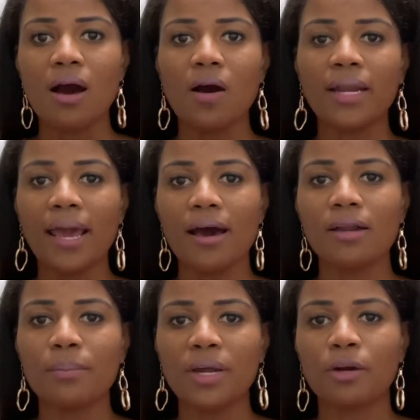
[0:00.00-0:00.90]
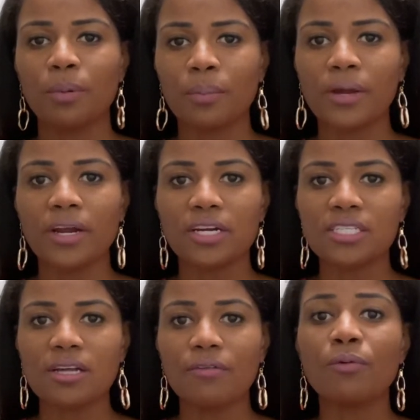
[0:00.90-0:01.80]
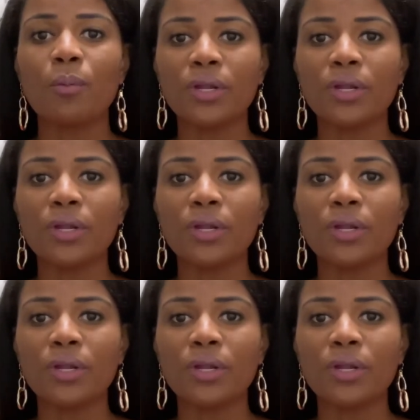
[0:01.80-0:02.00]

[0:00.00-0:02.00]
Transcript: on how to better prepare yourself